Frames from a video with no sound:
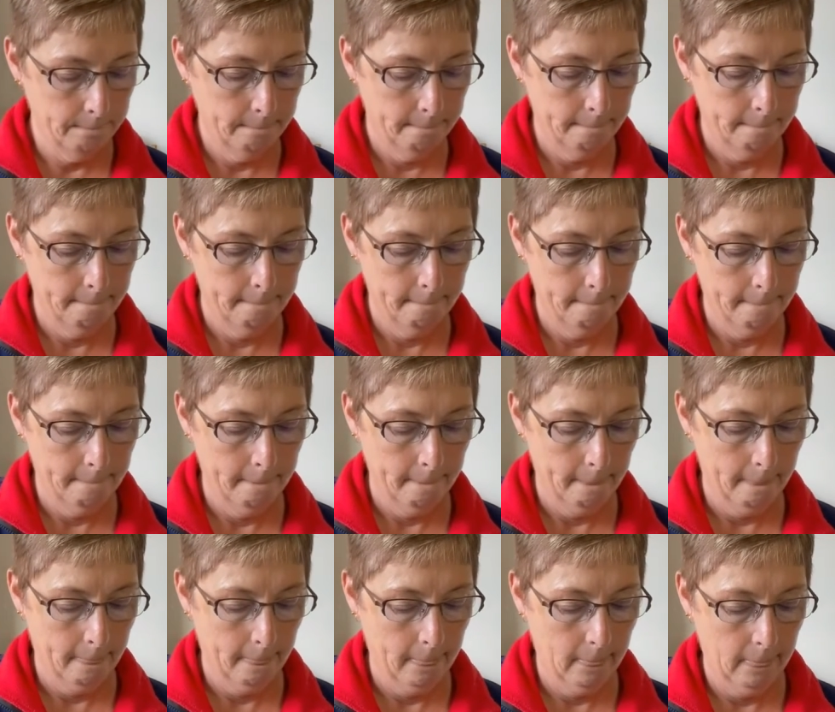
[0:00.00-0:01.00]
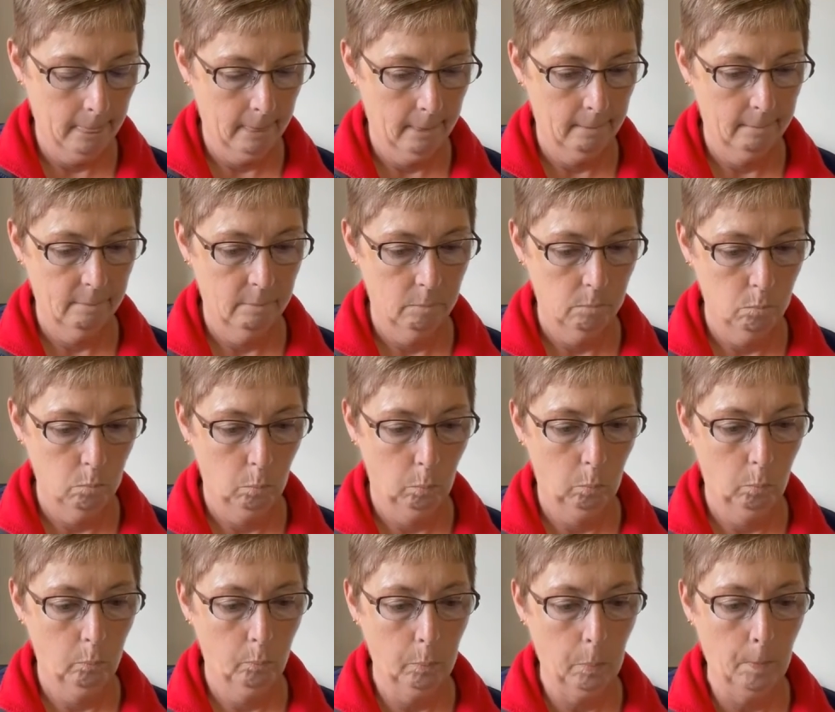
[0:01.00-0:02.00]

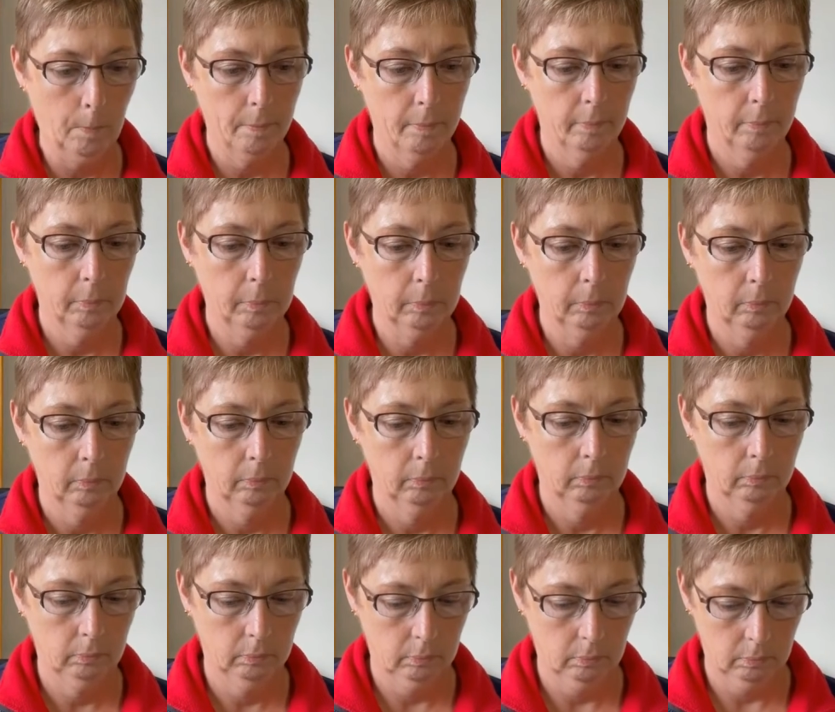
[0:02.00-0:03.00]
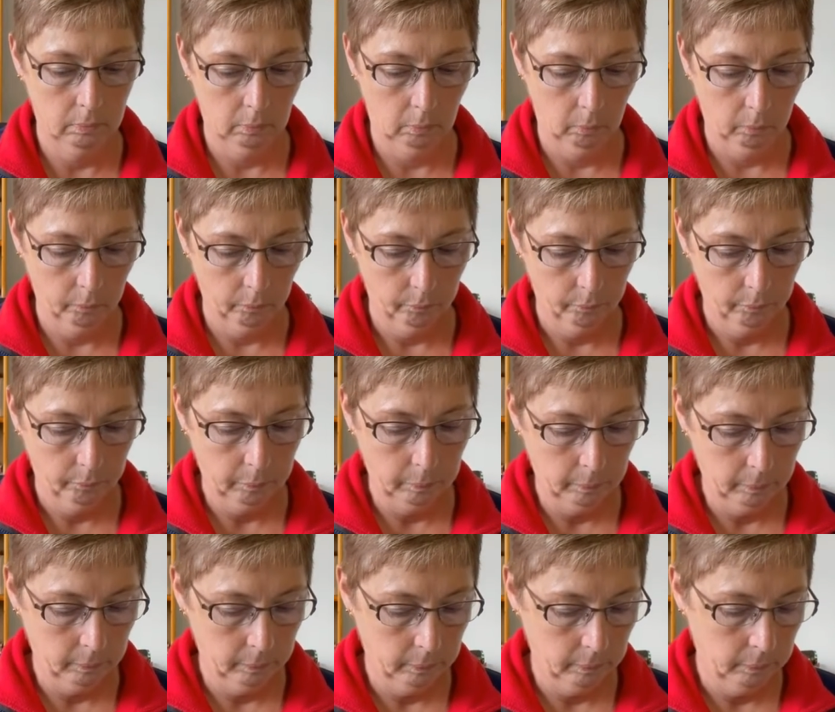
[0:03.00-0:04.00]

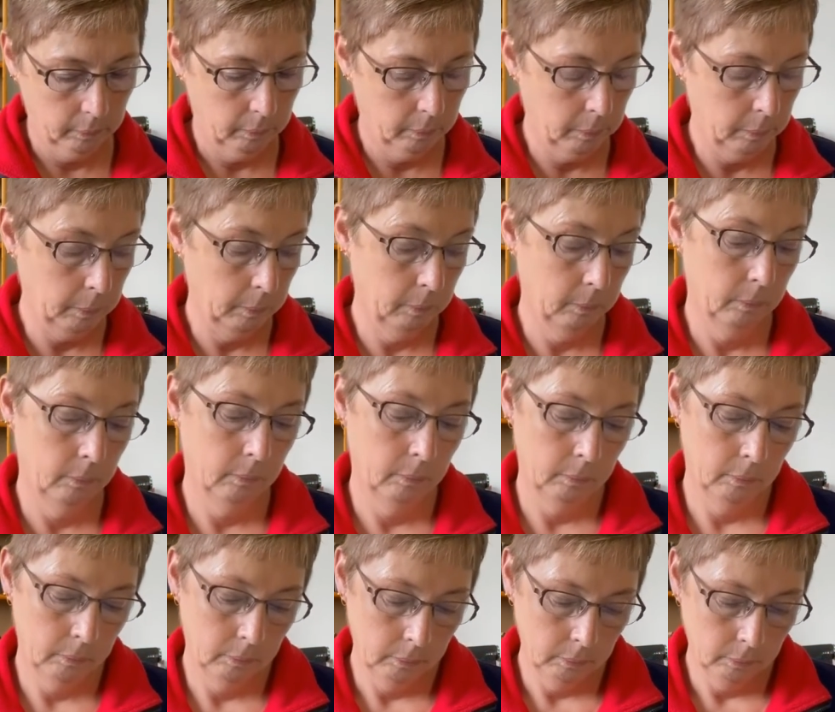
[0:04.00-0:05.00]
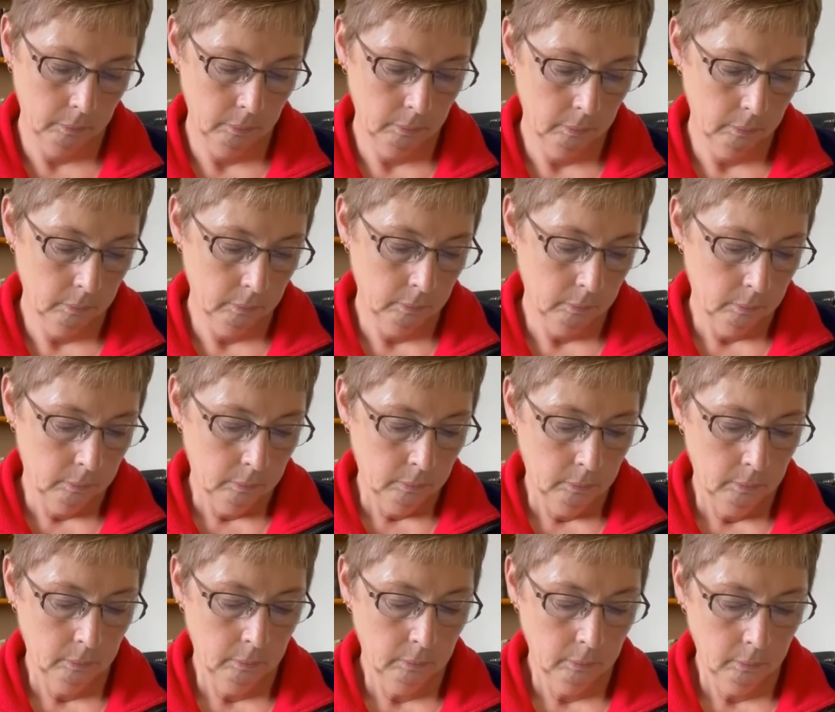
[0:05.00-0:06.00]

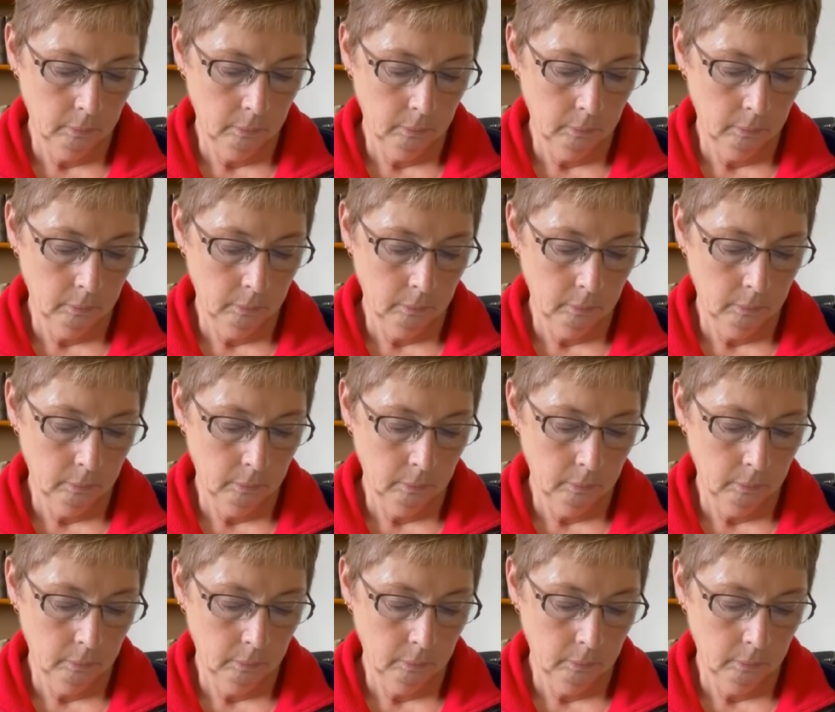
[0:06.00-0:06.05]
[no speech]